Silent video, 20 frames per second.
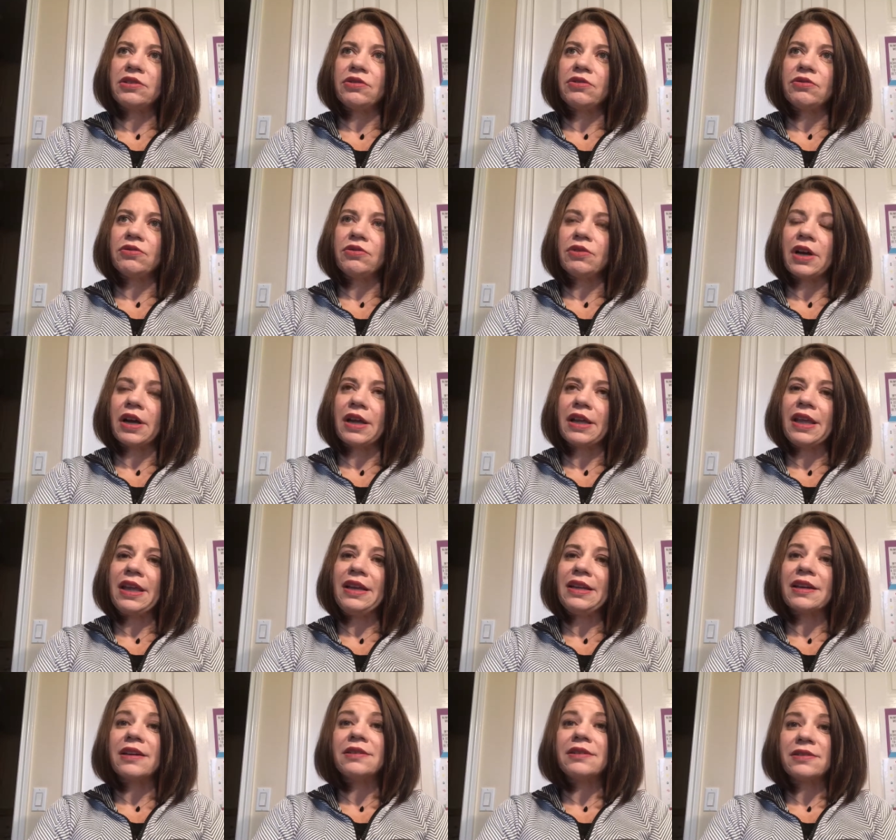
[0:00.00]
to uh,
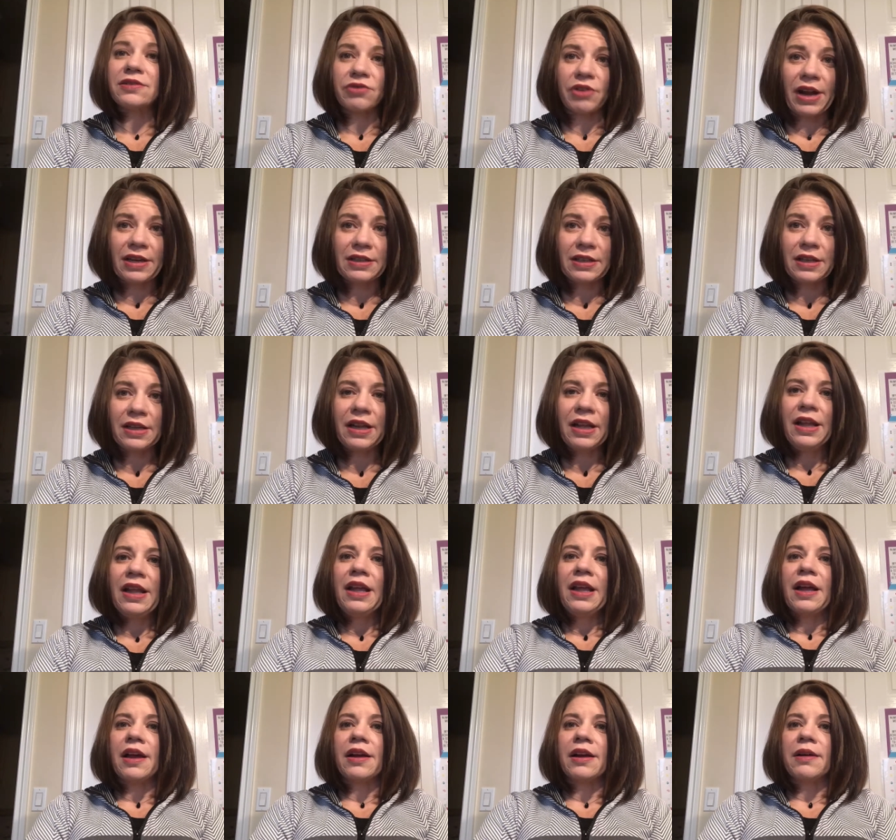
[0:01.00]
eat undistracted,
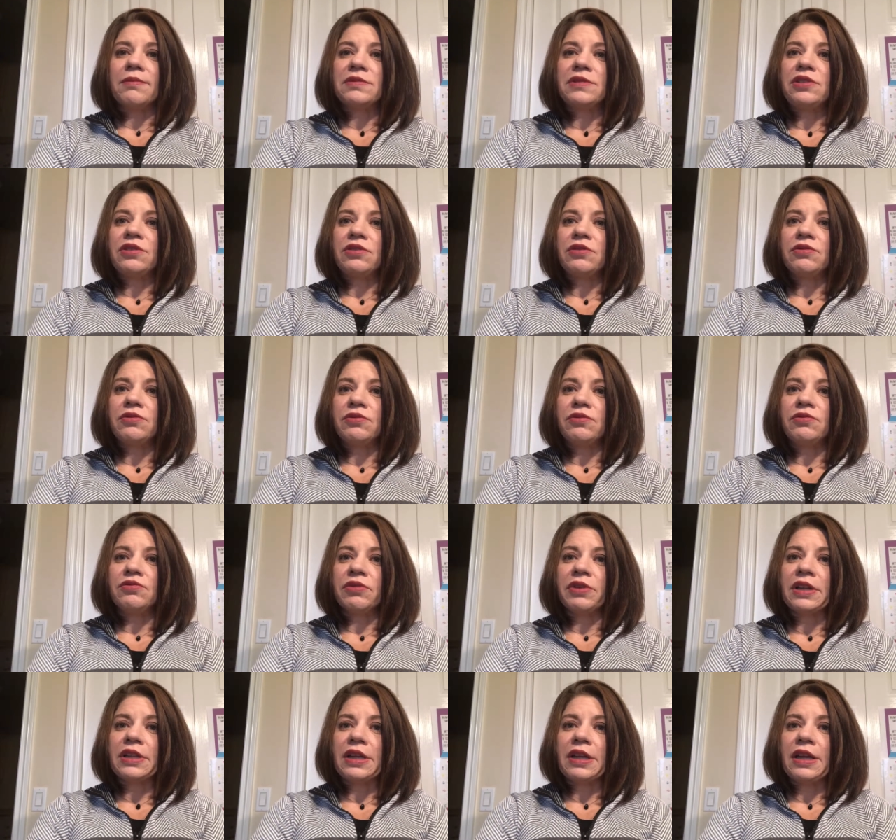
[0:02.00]
um, to
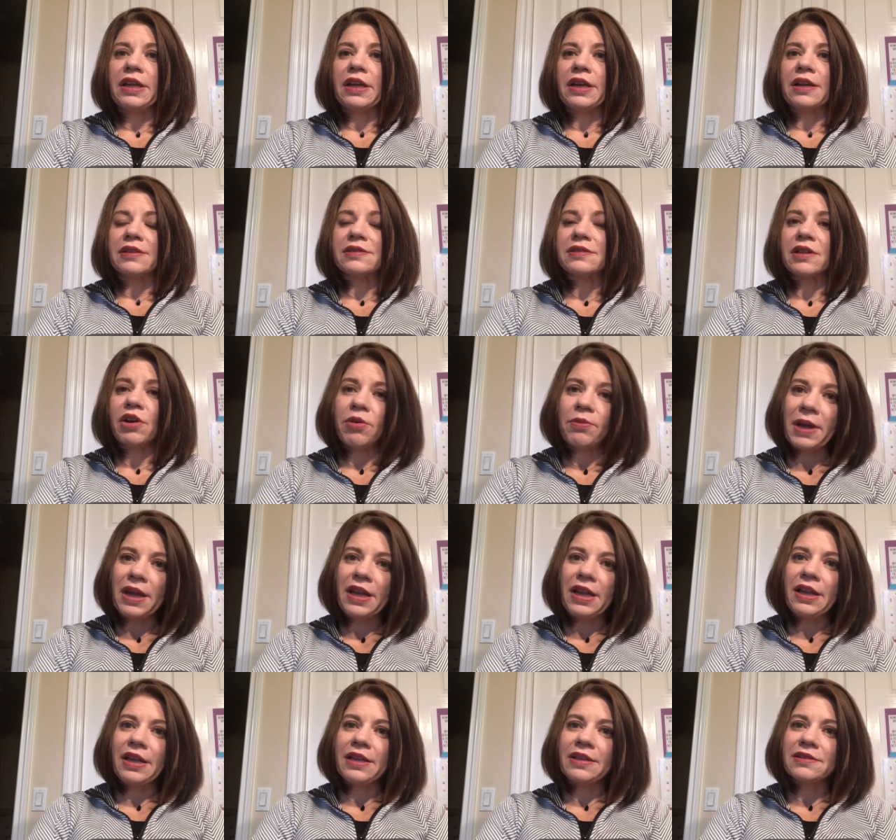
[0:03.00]
really uh, slow my
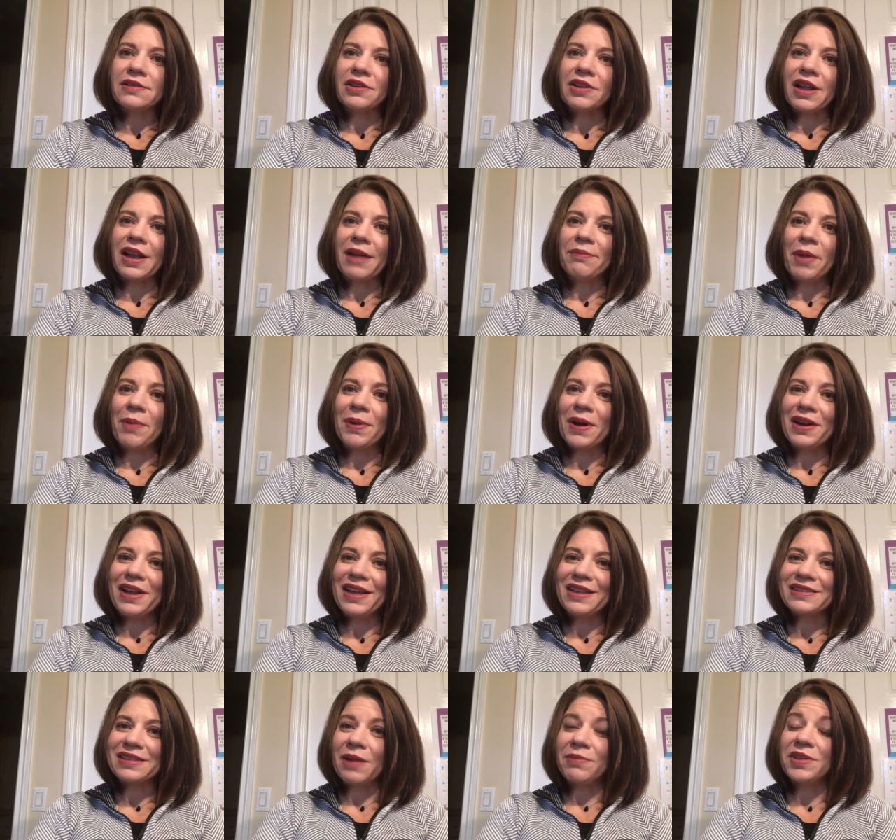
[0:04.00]
eating so that my body
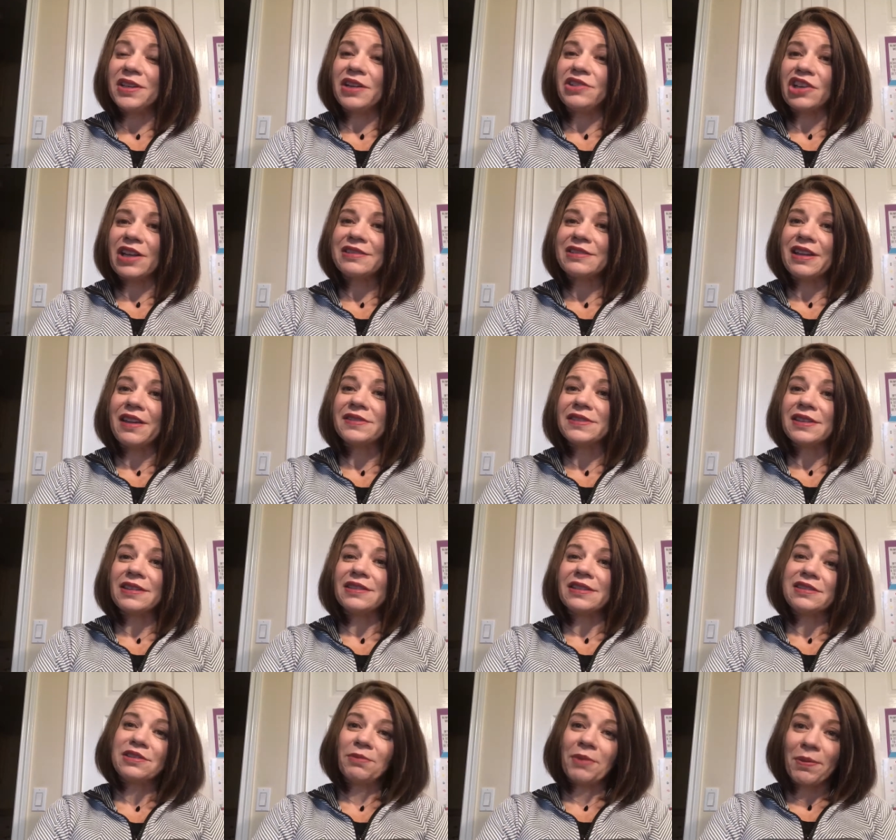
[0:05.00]
has time to digest and give
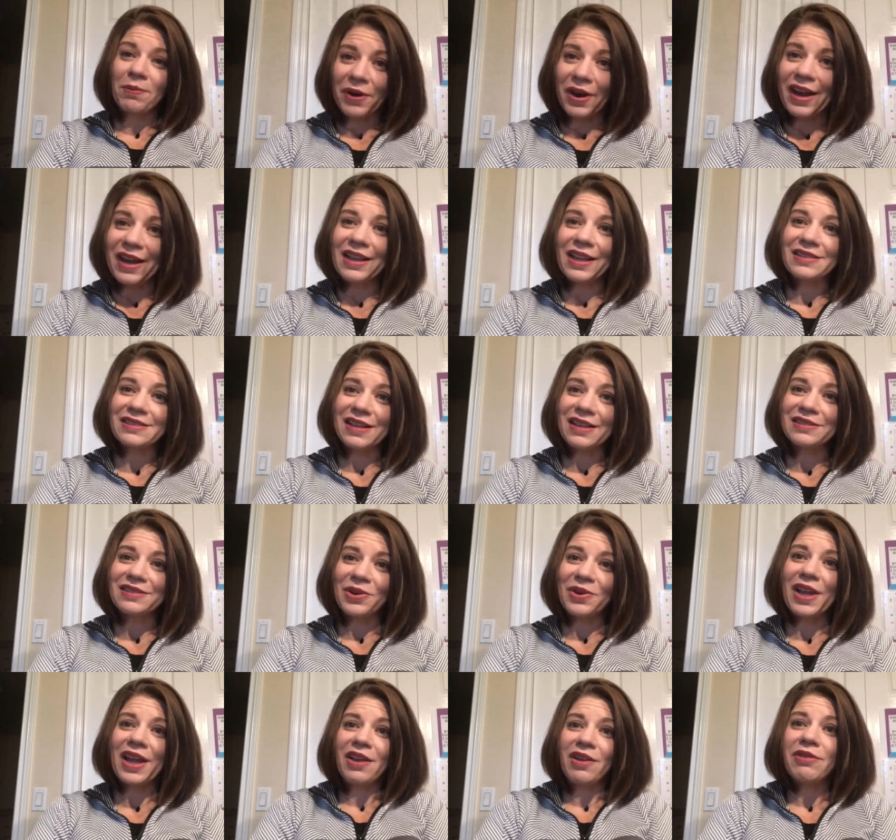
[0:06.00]
signals to my brain that says,
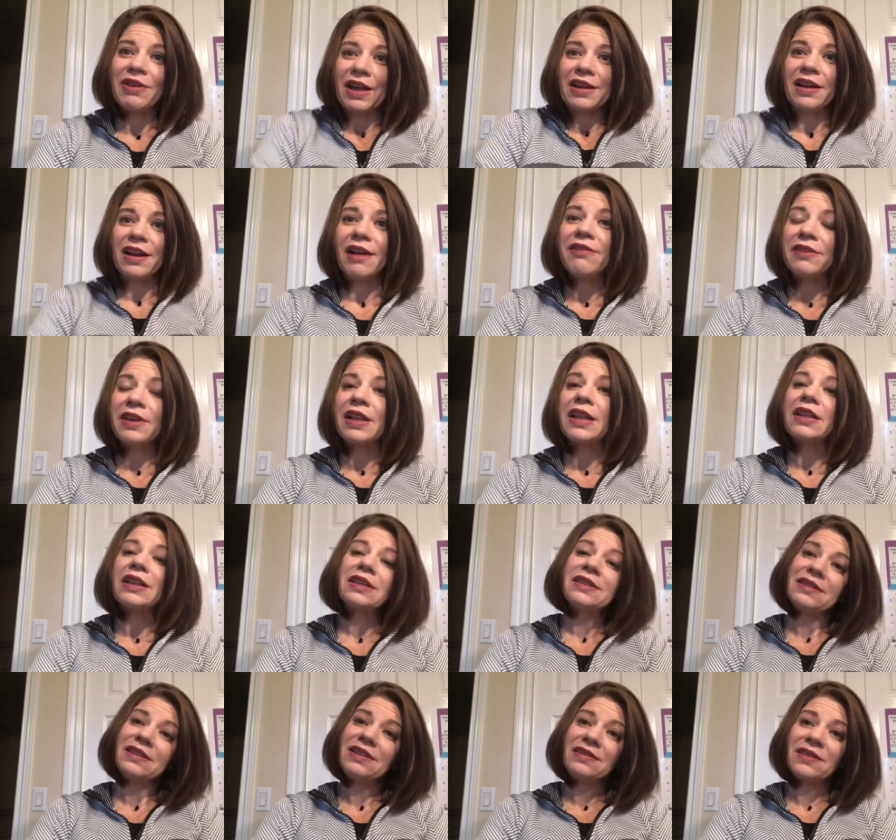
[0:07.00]
okay, you've had enough, and then
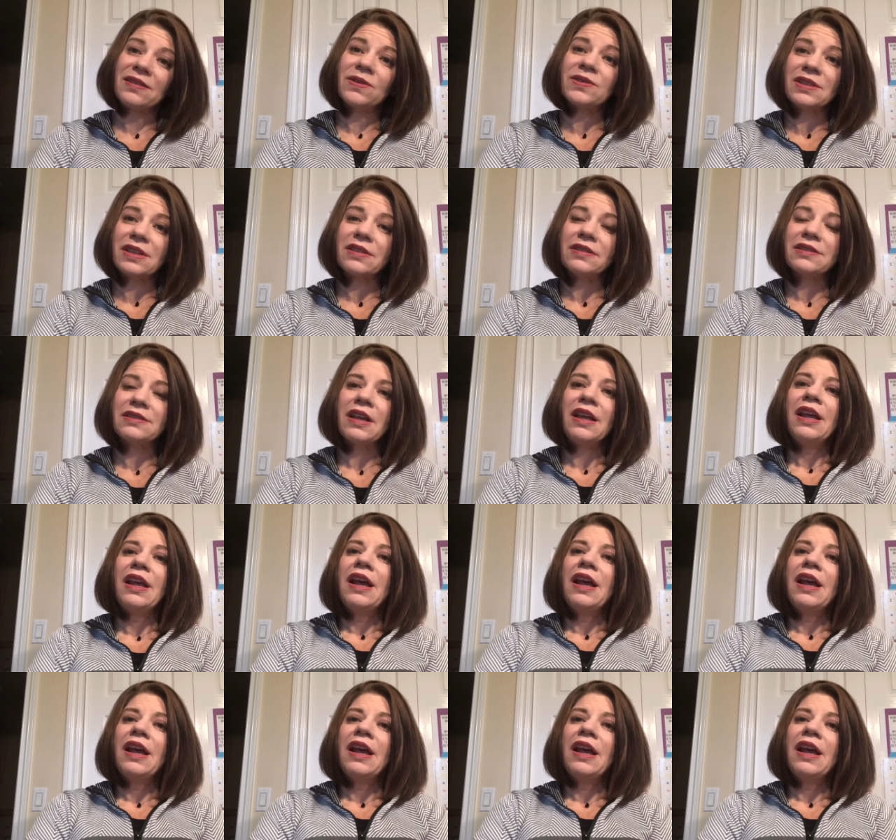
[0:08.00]
listening to those signals.